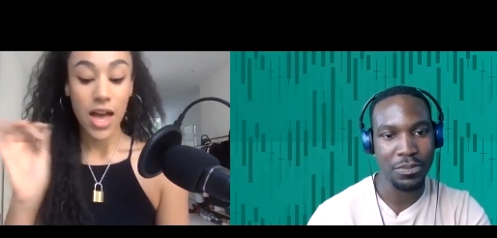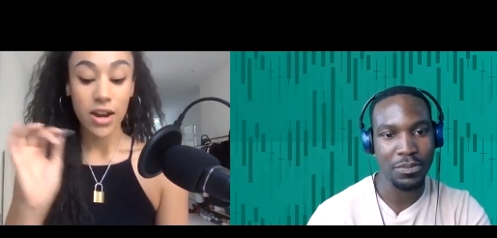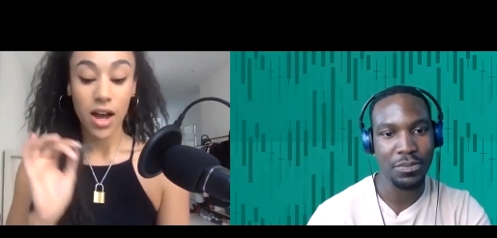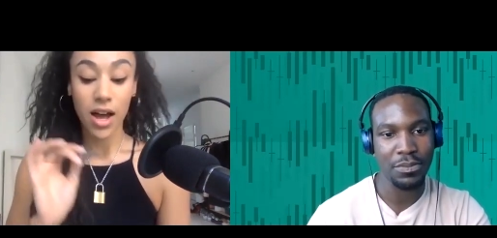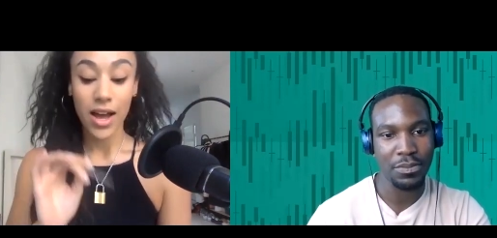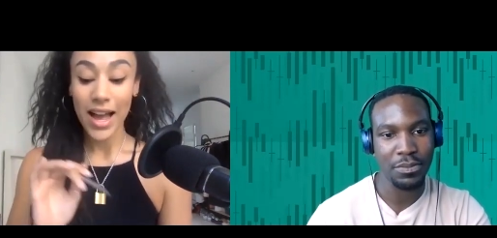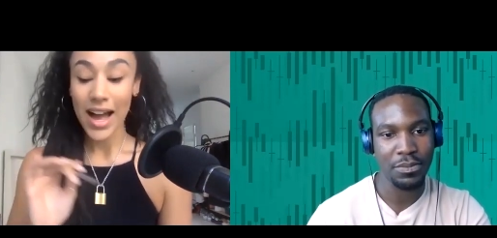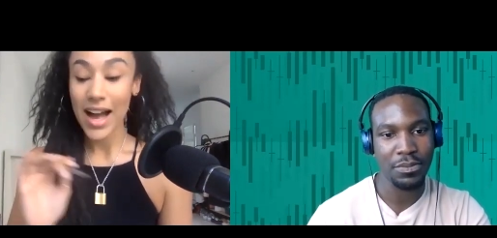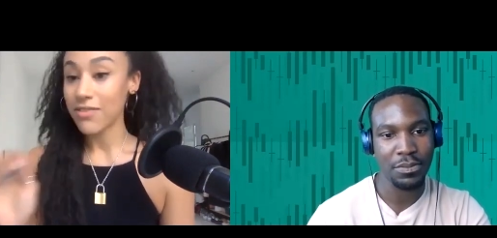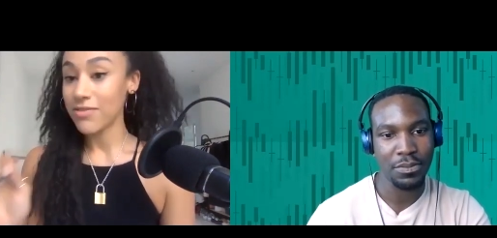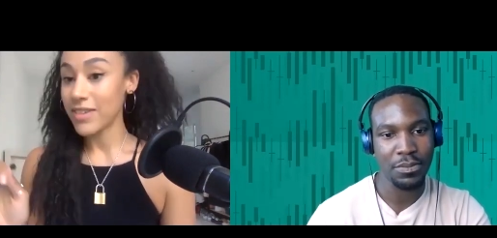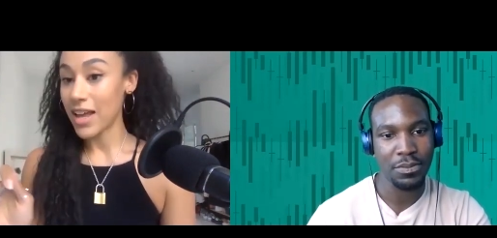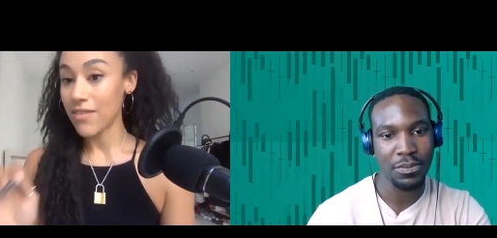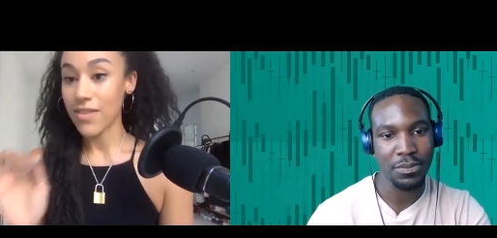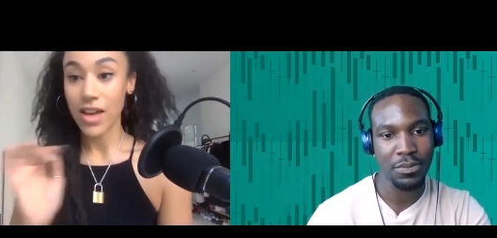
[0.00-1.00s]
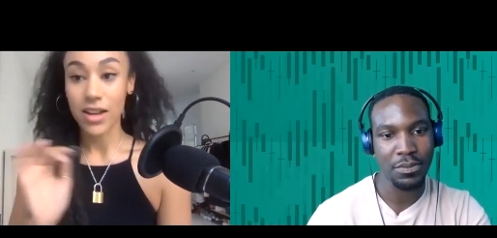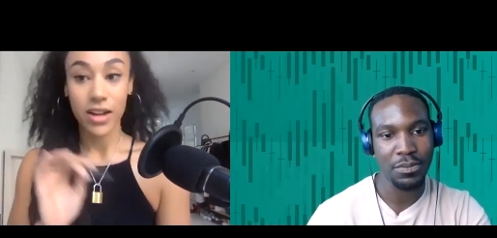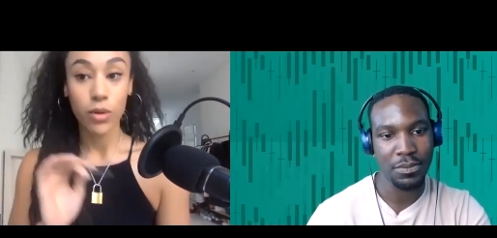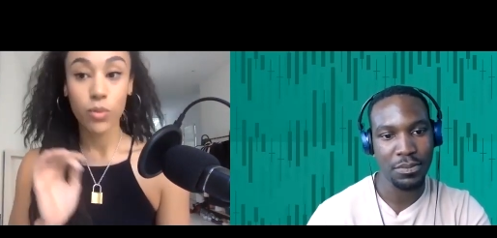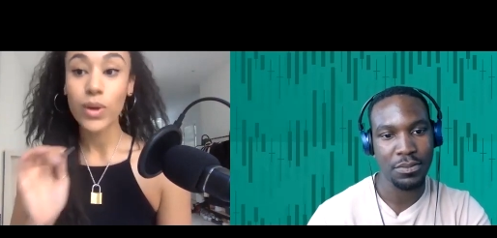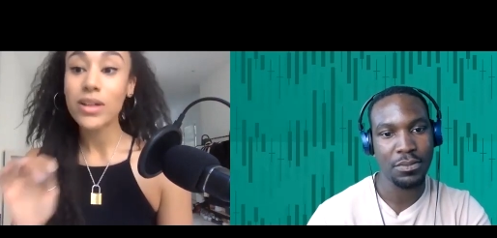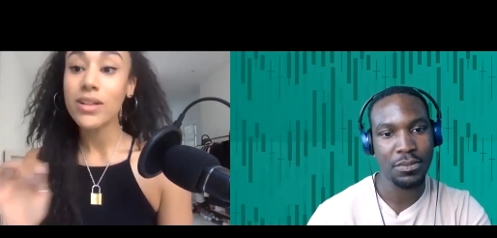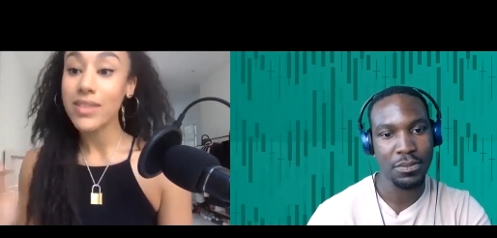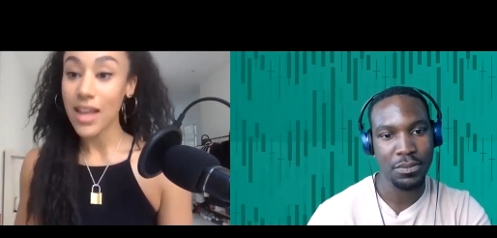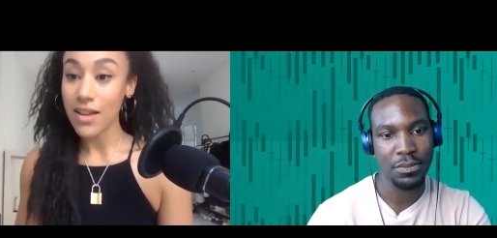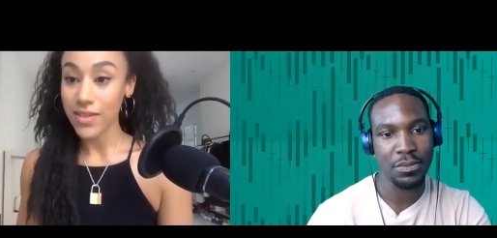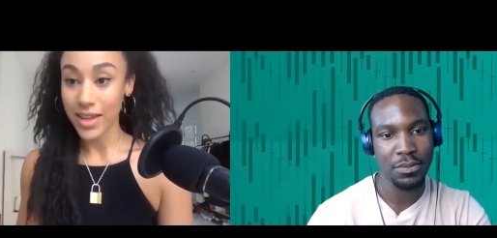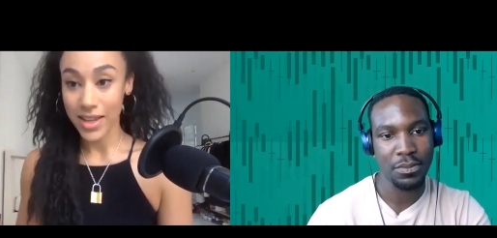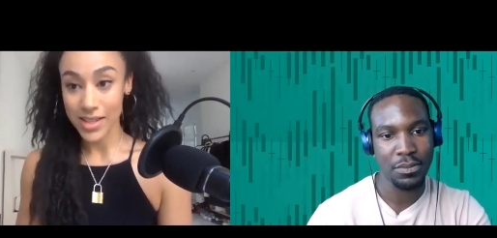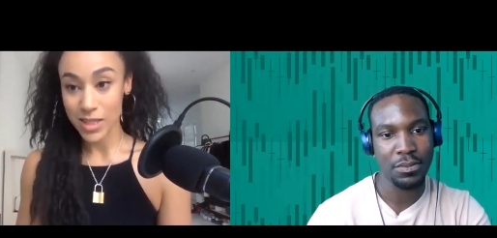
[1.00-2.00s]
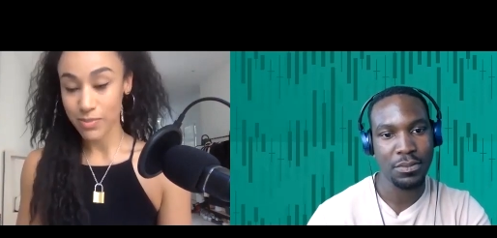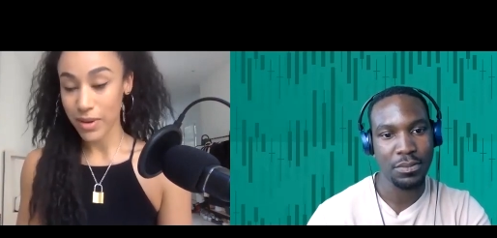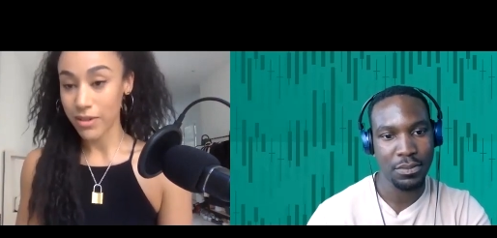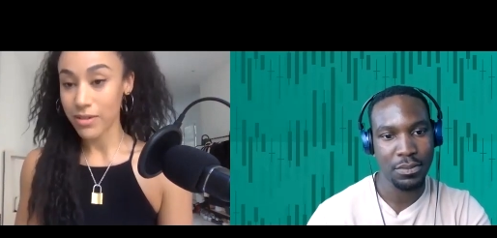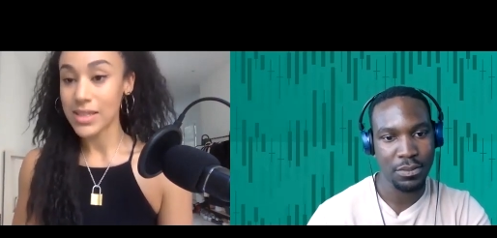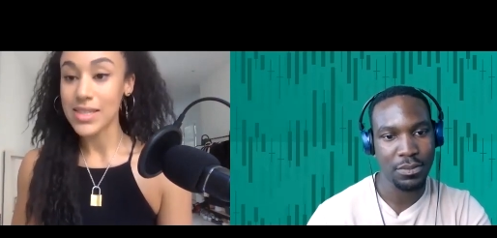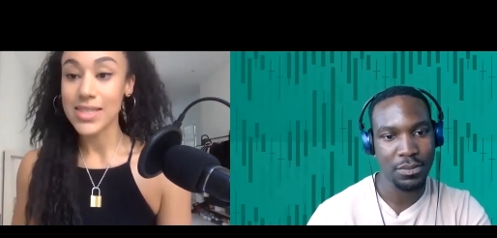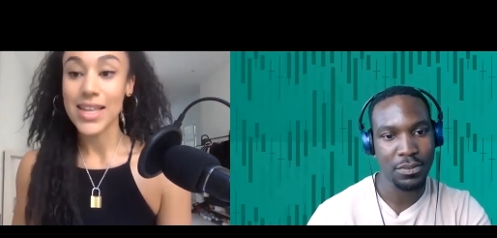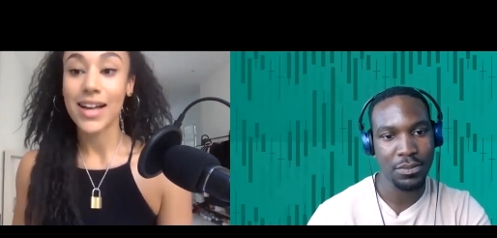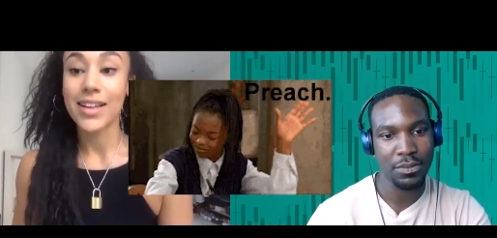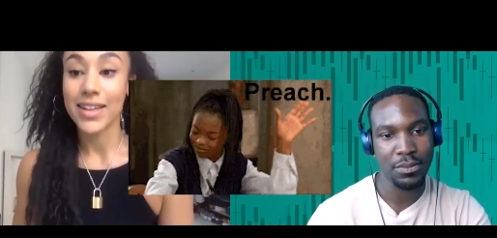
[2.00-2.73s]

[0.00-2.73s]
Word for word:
Speaker 1: and I have never, and I will never experience that